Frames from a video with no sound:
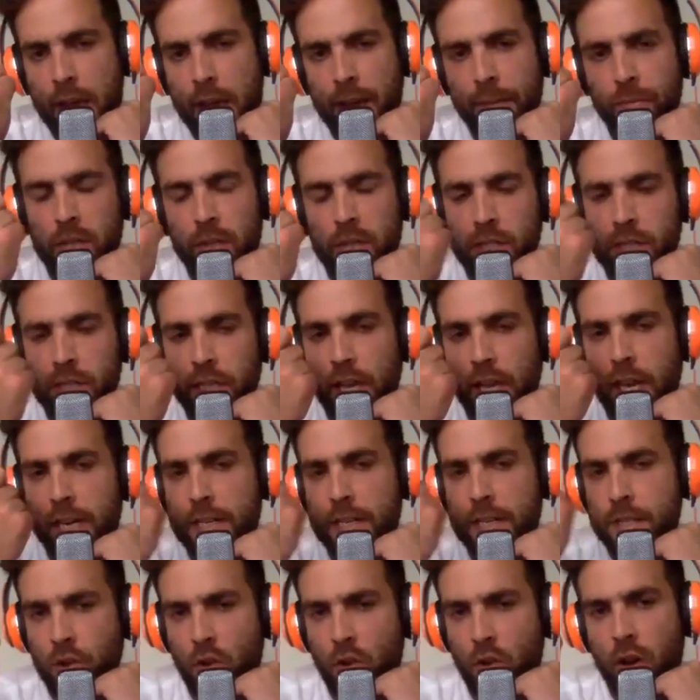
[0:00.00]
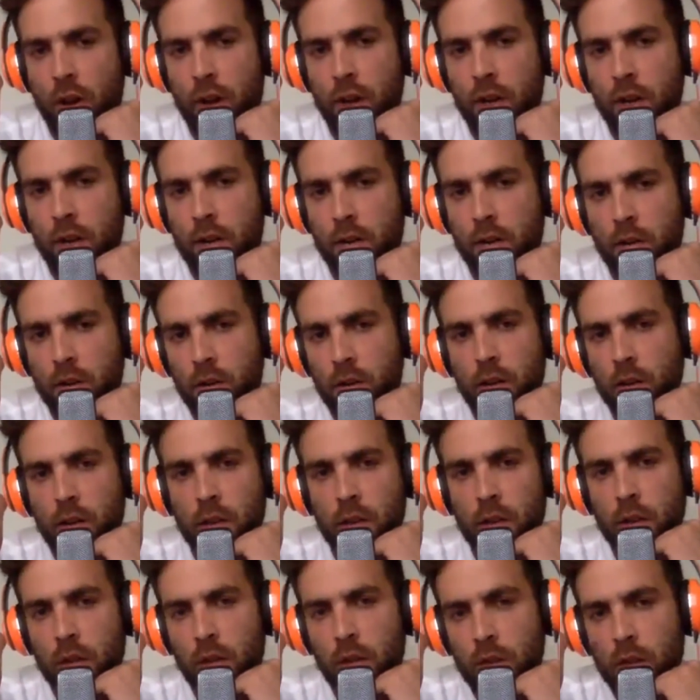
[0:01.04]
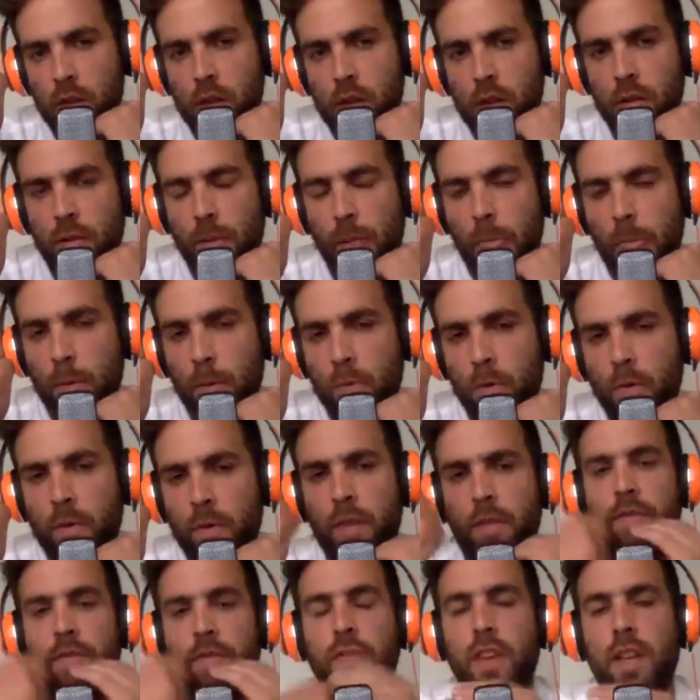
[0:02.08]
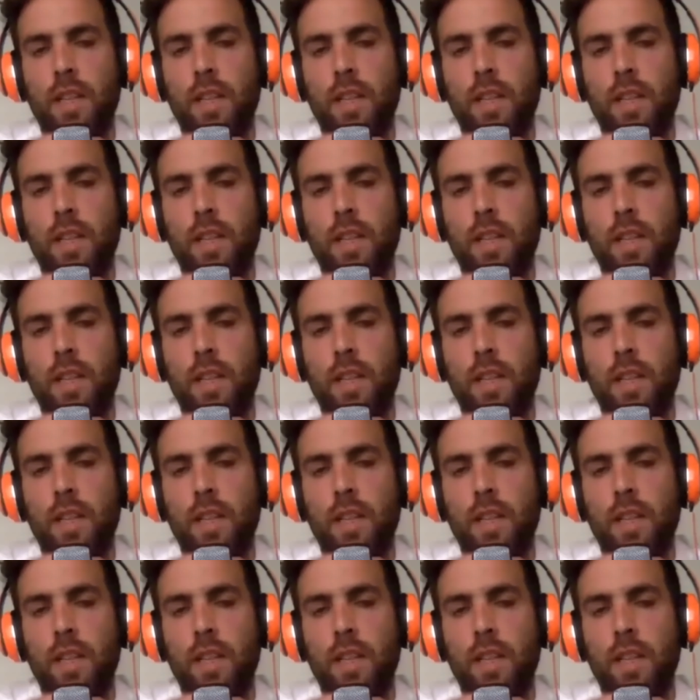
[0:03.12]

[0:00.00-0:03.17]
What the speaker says: Did you get excited? What were the feelings?